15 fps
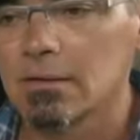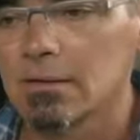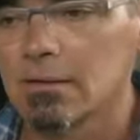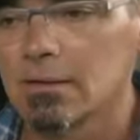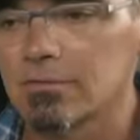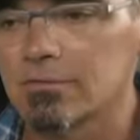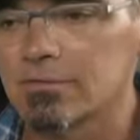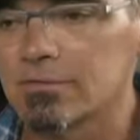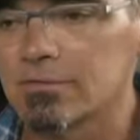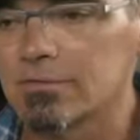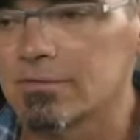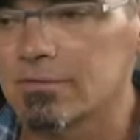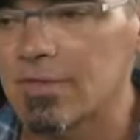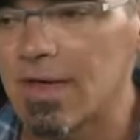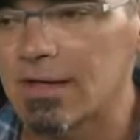gives
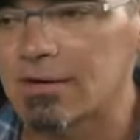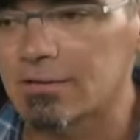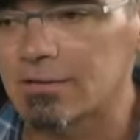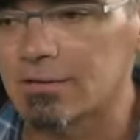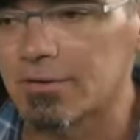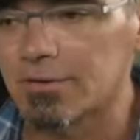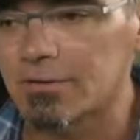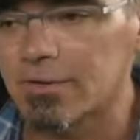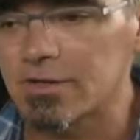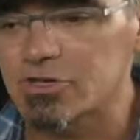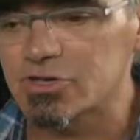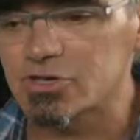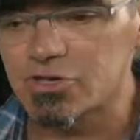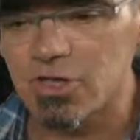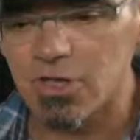us that
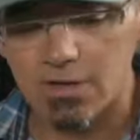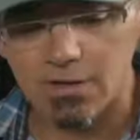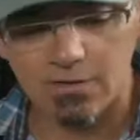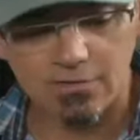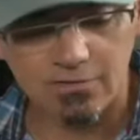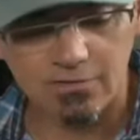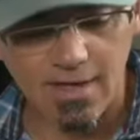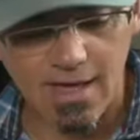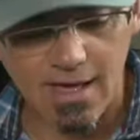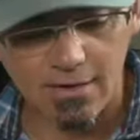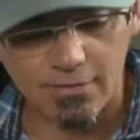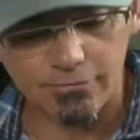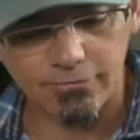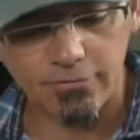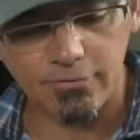alliteration
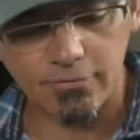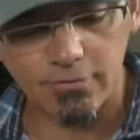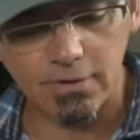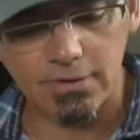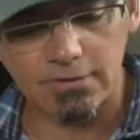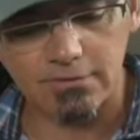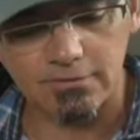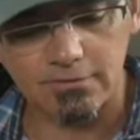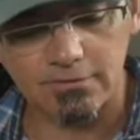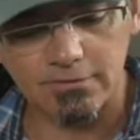sound to it.